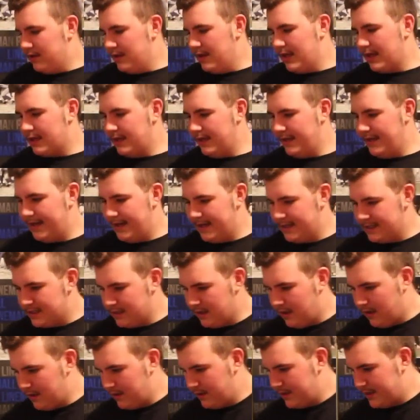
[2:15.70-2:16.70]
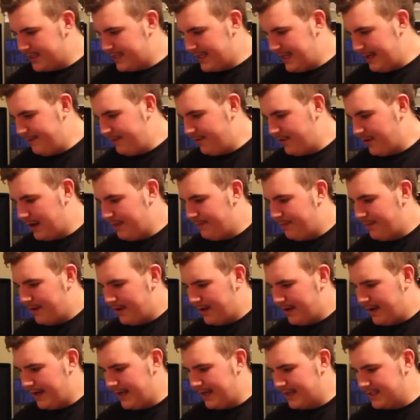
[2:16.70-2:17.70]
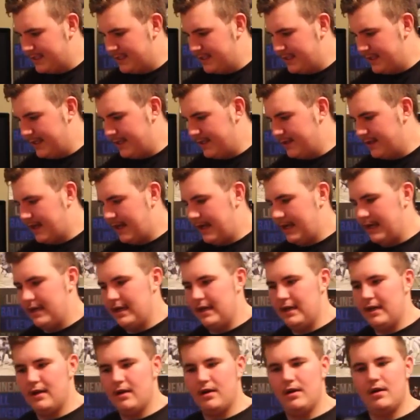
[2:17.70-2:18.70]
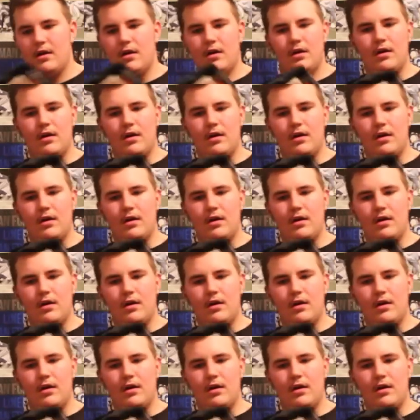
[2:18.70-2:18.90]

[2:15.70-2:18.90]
Luckily, it is all the same grip as the Nike.